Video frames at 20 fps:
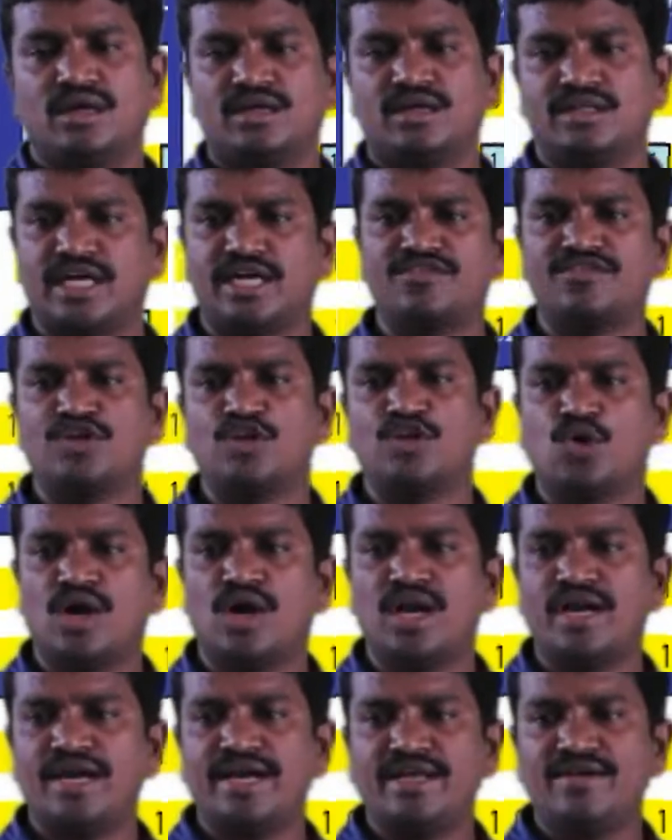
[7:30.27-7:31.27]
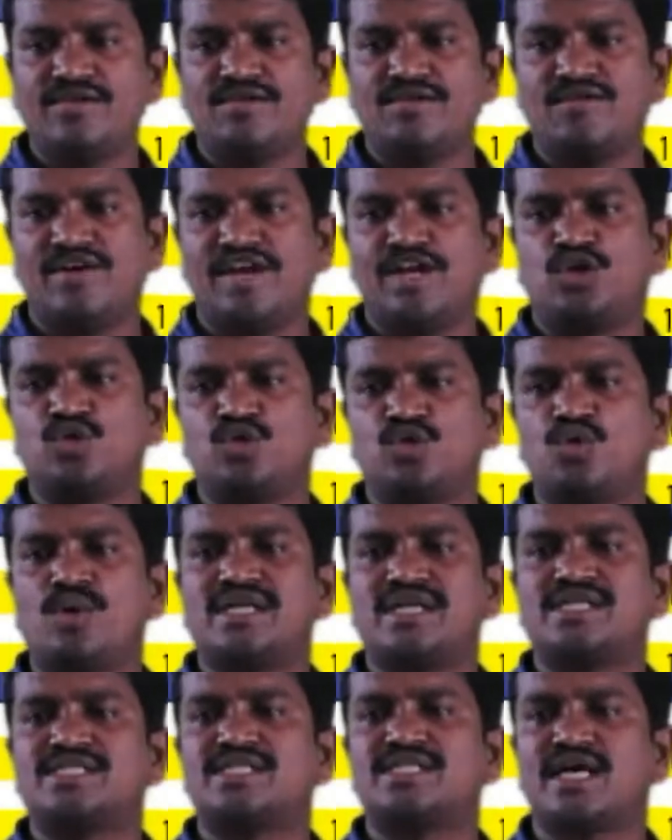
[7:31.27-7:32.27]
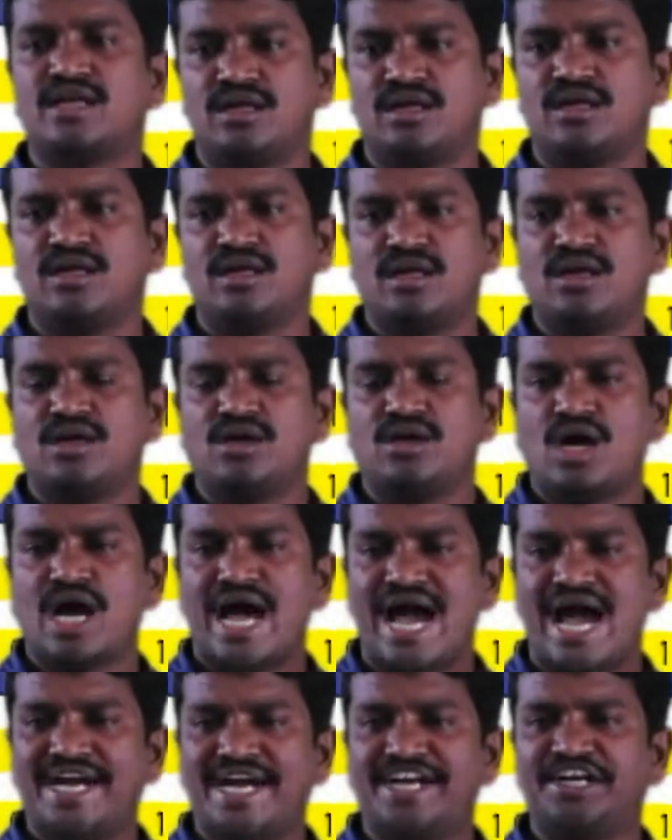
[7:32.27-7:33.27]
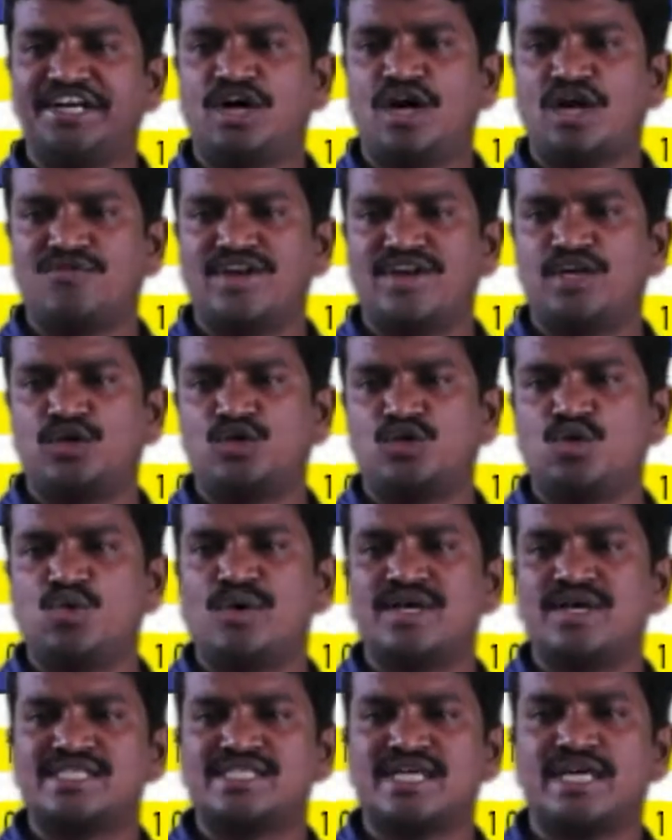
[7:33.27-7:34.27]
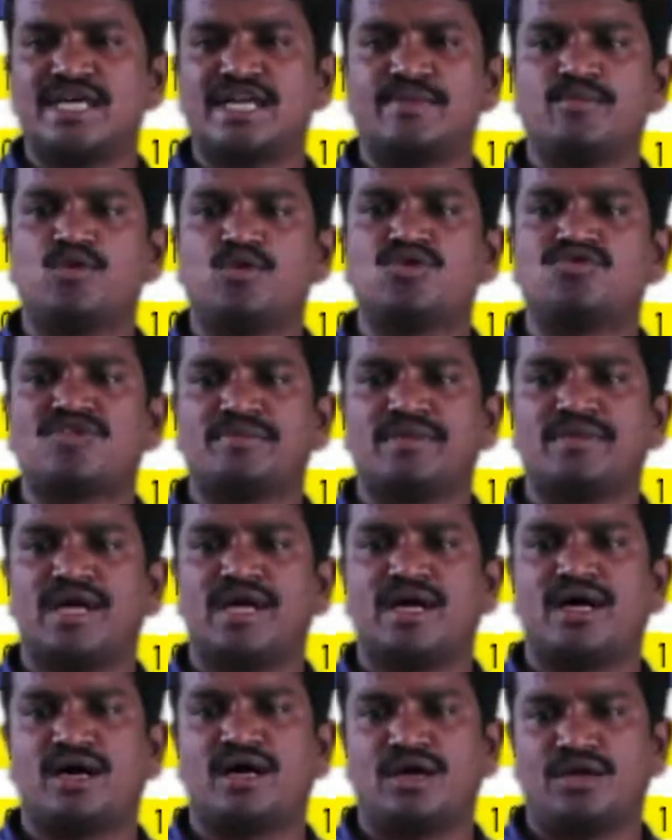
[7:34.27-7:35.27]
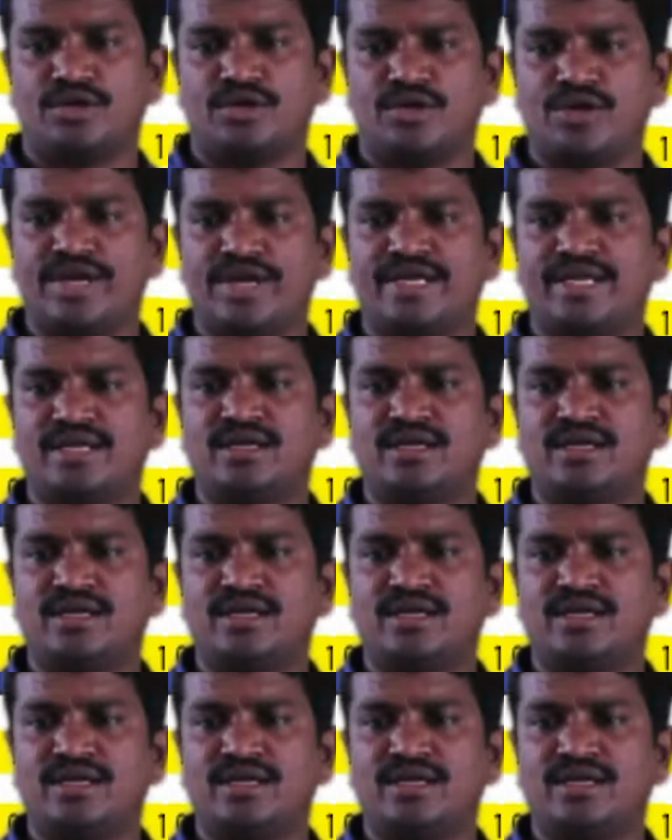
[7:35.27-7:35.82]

That we know already. When 2 ones are added or when 2 ones are removed from the unit,